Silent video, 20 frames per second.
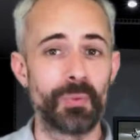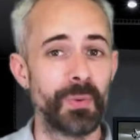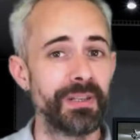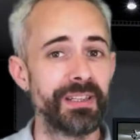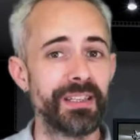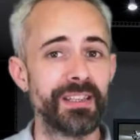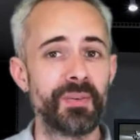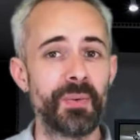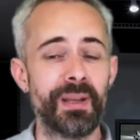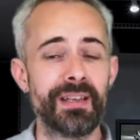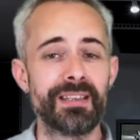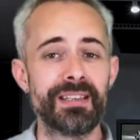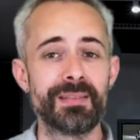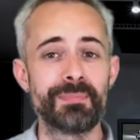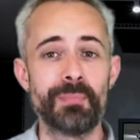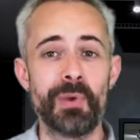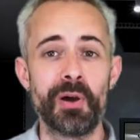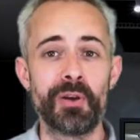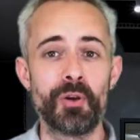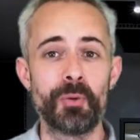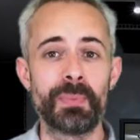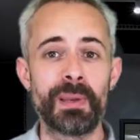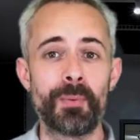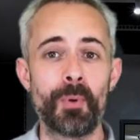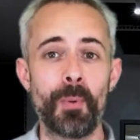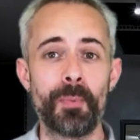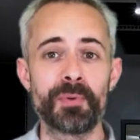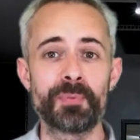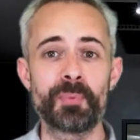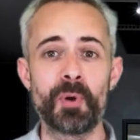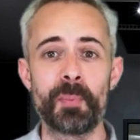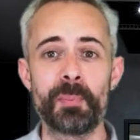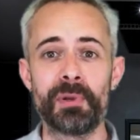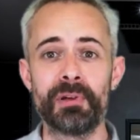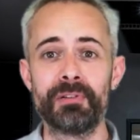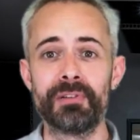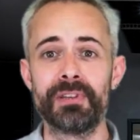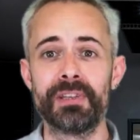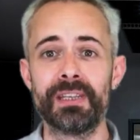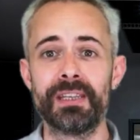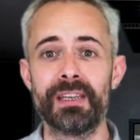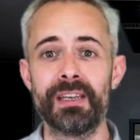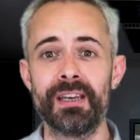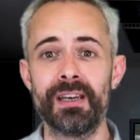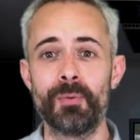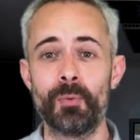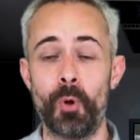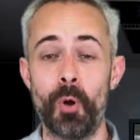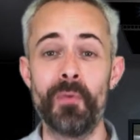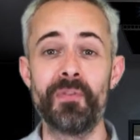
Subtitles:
2020s might not be what was popular in the, well,